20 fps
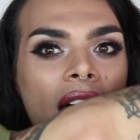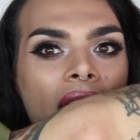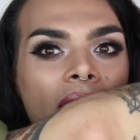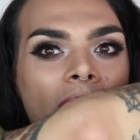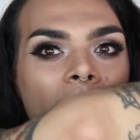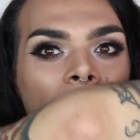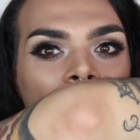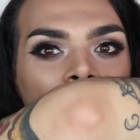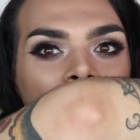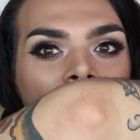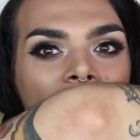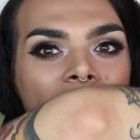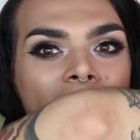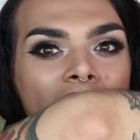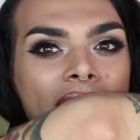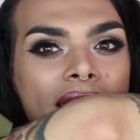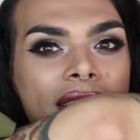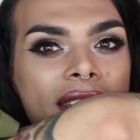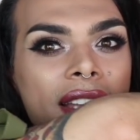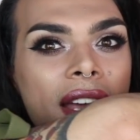
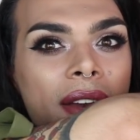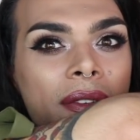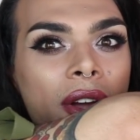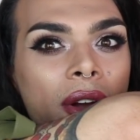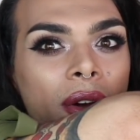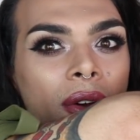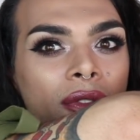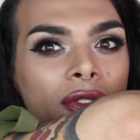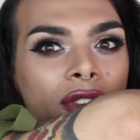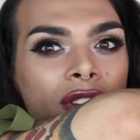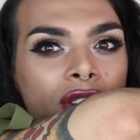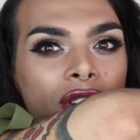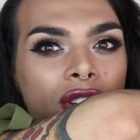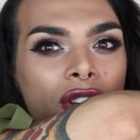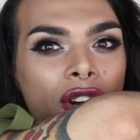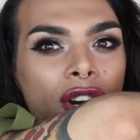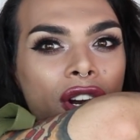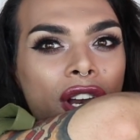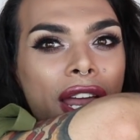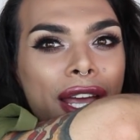this area over
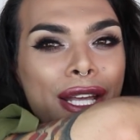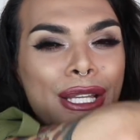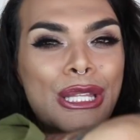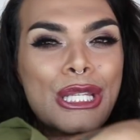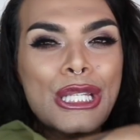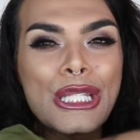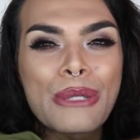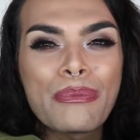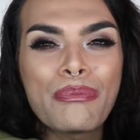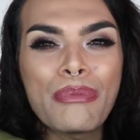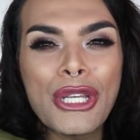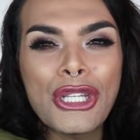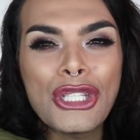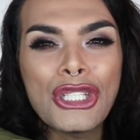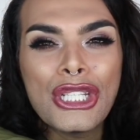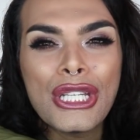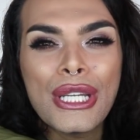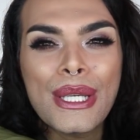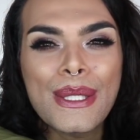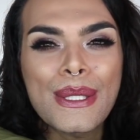here, like this
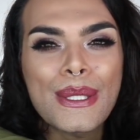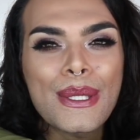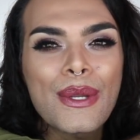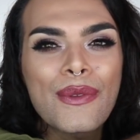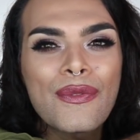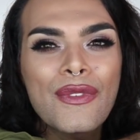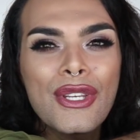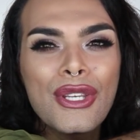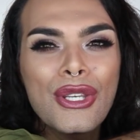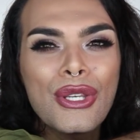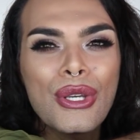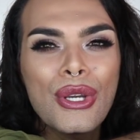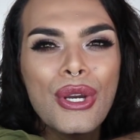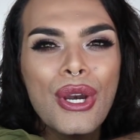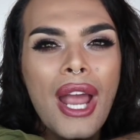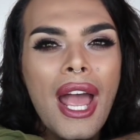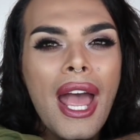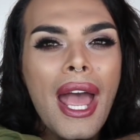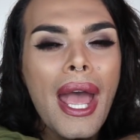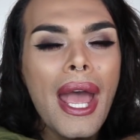pinchiness over
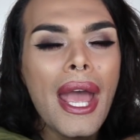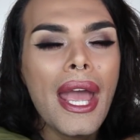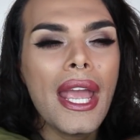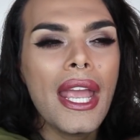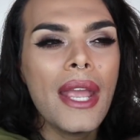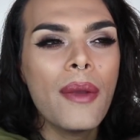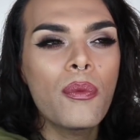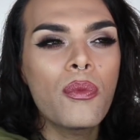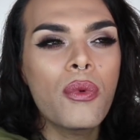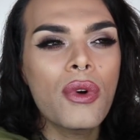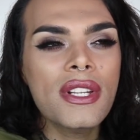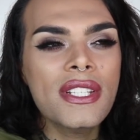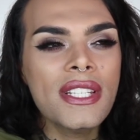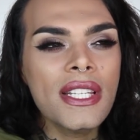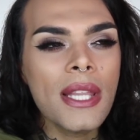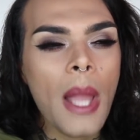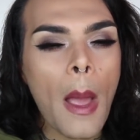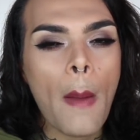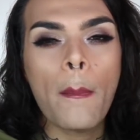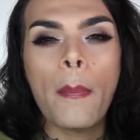here, it
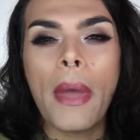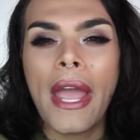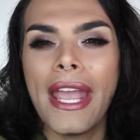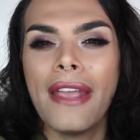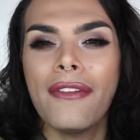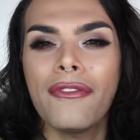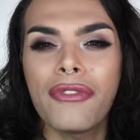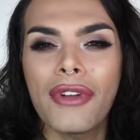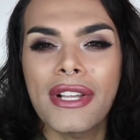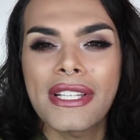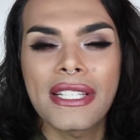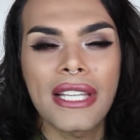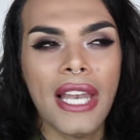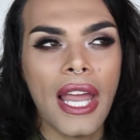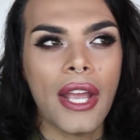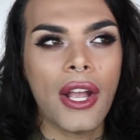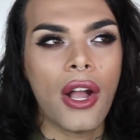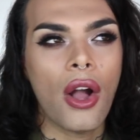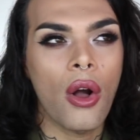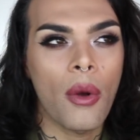wasn't painful as in
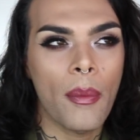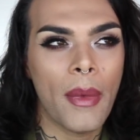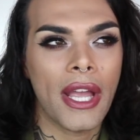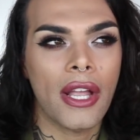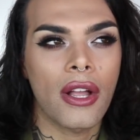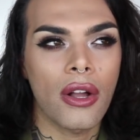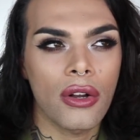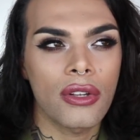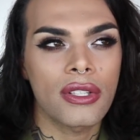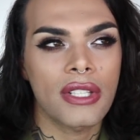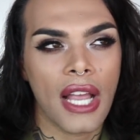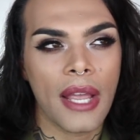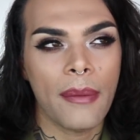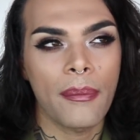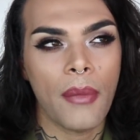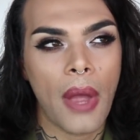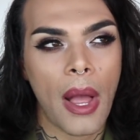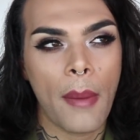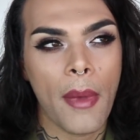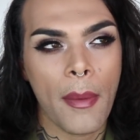like, oh my god,
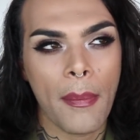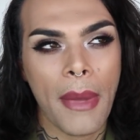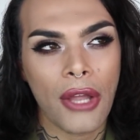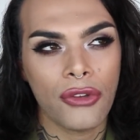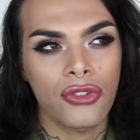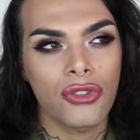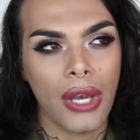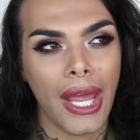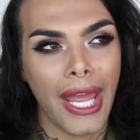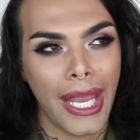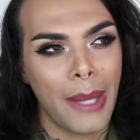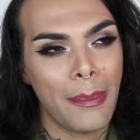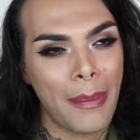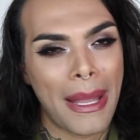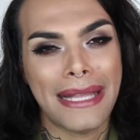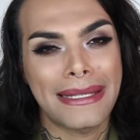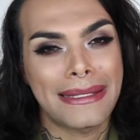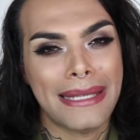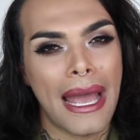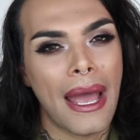I'm about to like
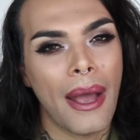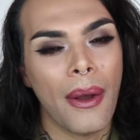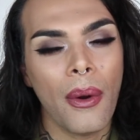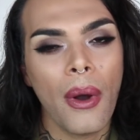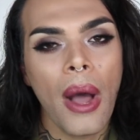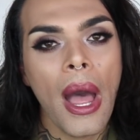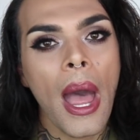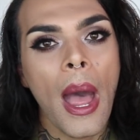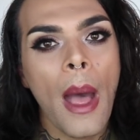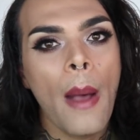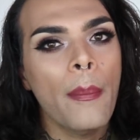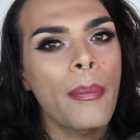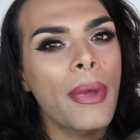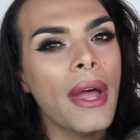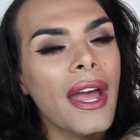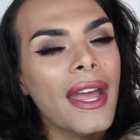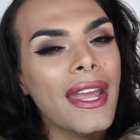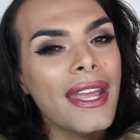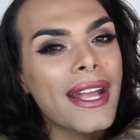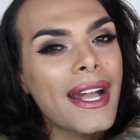pass out,
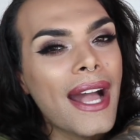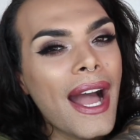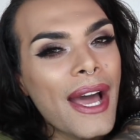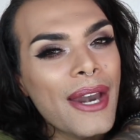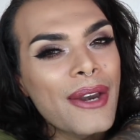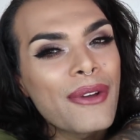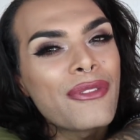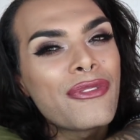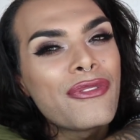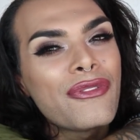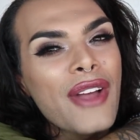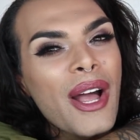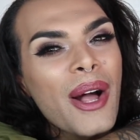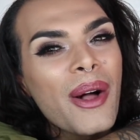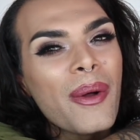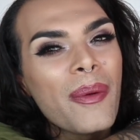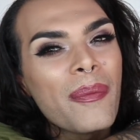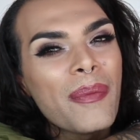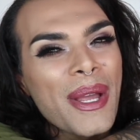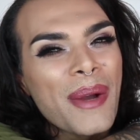but it kind of
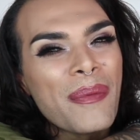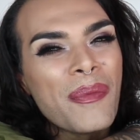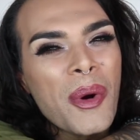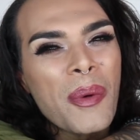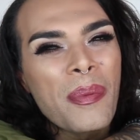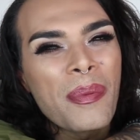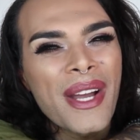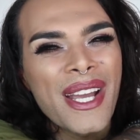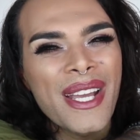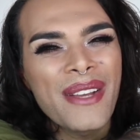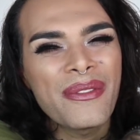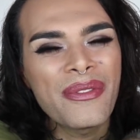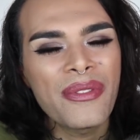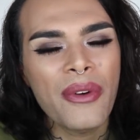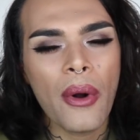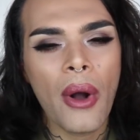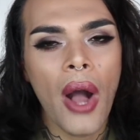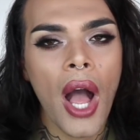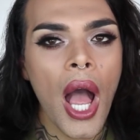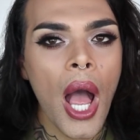felt a bit more
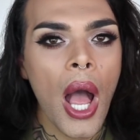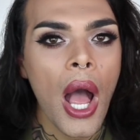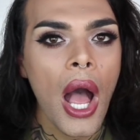painful.